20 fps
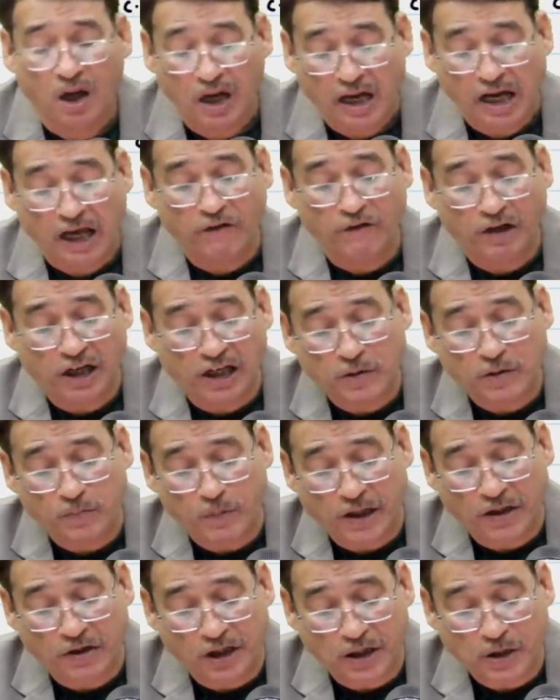I will
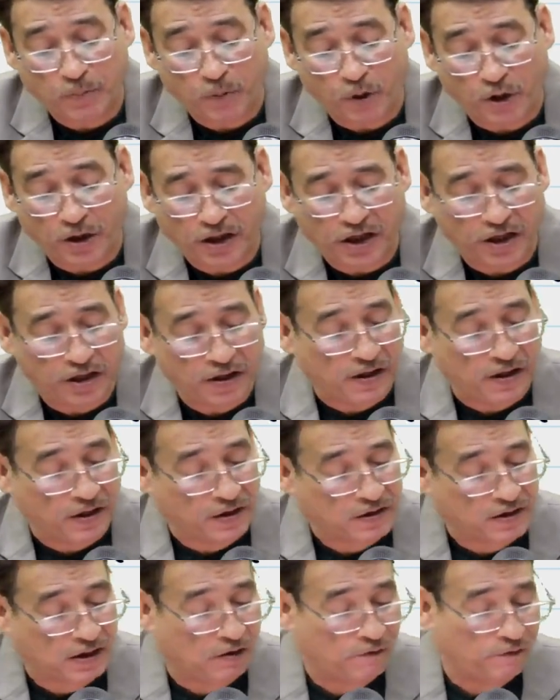explain this point here
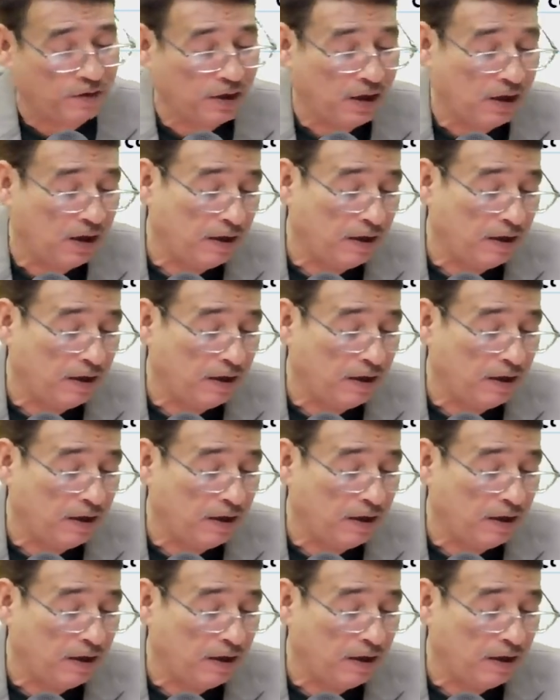itself.